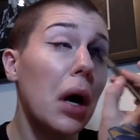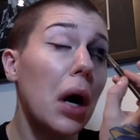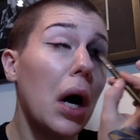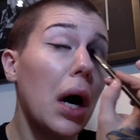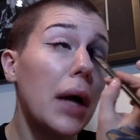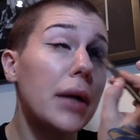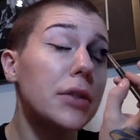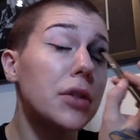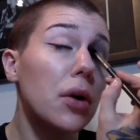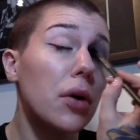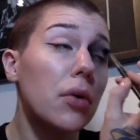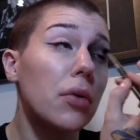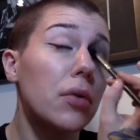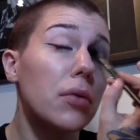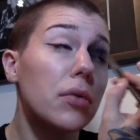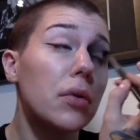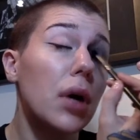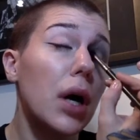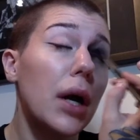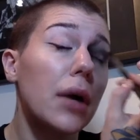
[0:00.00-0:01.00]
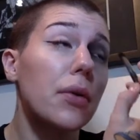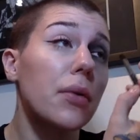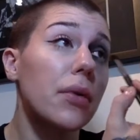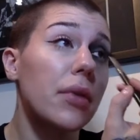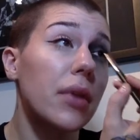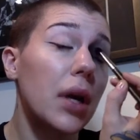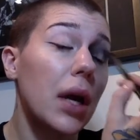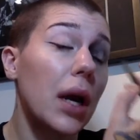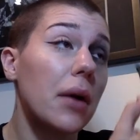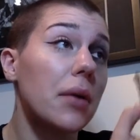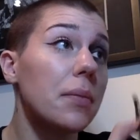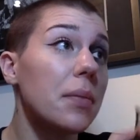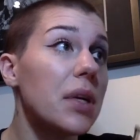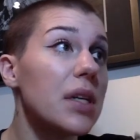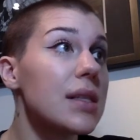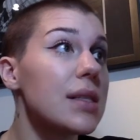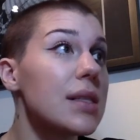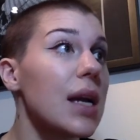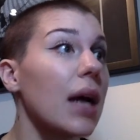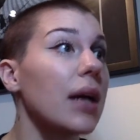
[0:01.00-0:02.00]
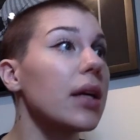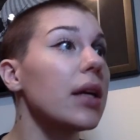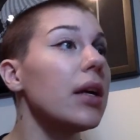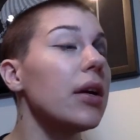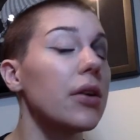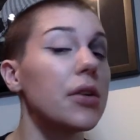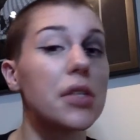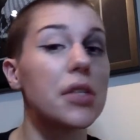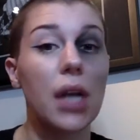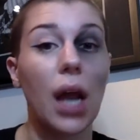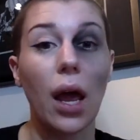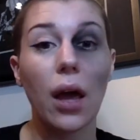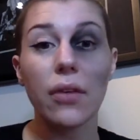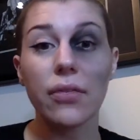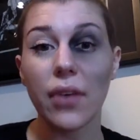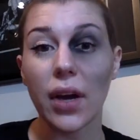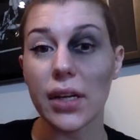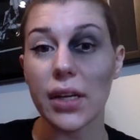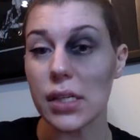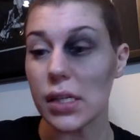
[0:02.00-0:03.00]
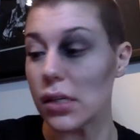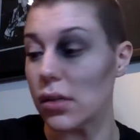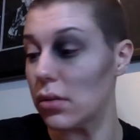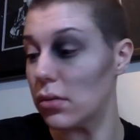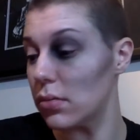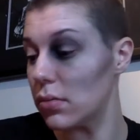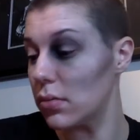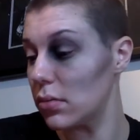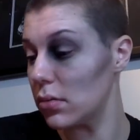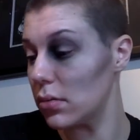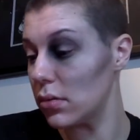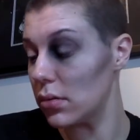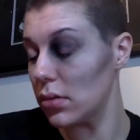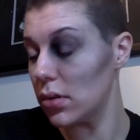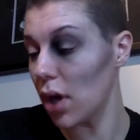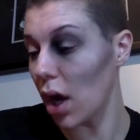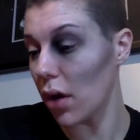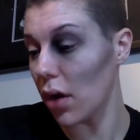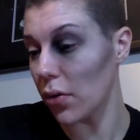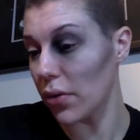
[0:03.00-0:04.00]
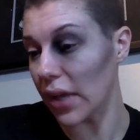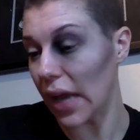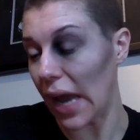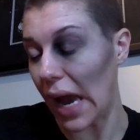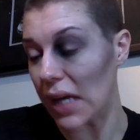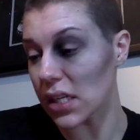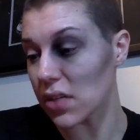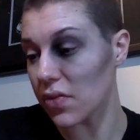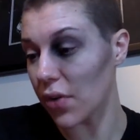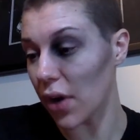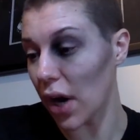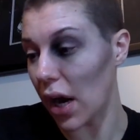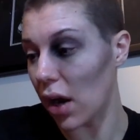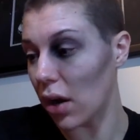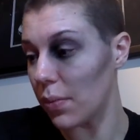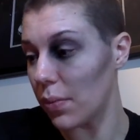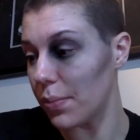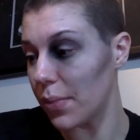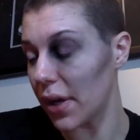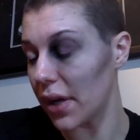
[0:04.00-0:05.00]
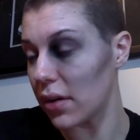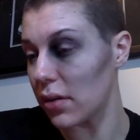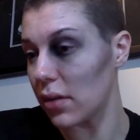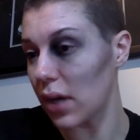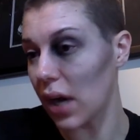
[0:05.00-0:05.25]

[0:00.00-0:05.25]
I don't think I'd be standing here today if I didn't not only ask for help, but